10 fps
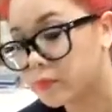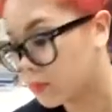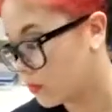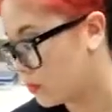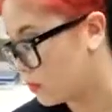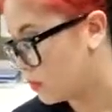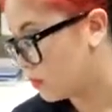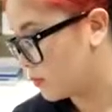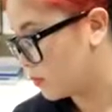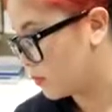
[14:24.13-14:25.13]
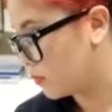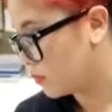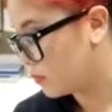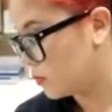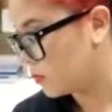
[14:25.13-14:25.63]
what I'm used to when it comes to green
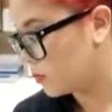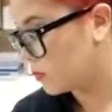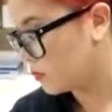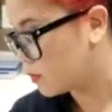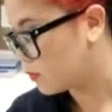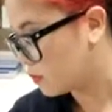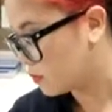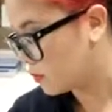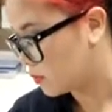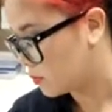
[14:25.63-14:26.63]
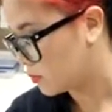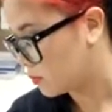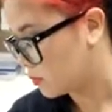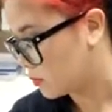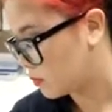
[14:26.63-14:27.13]
bean casserole. I'm kind of used to the
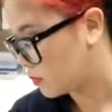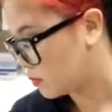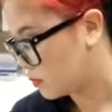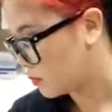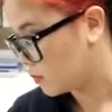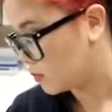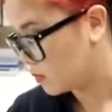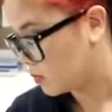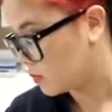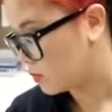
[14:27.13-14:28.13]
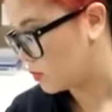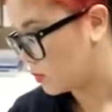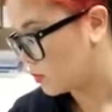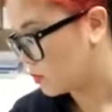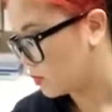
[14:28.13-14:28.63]
mushy
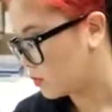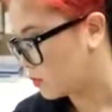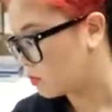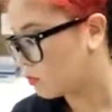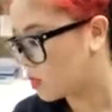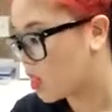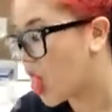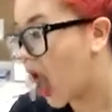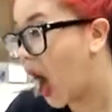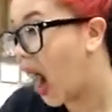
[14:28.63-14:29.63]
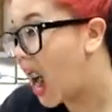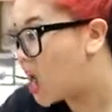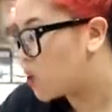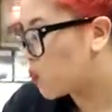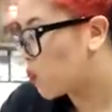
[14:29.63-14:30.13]
cream and mushroom soup
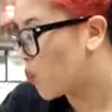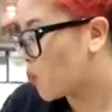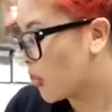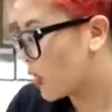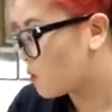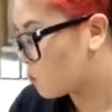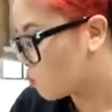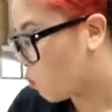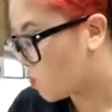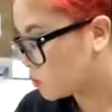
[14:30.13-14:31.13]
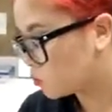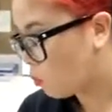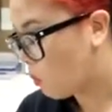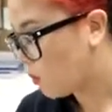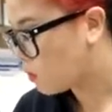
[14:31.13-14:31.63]
version, which I think also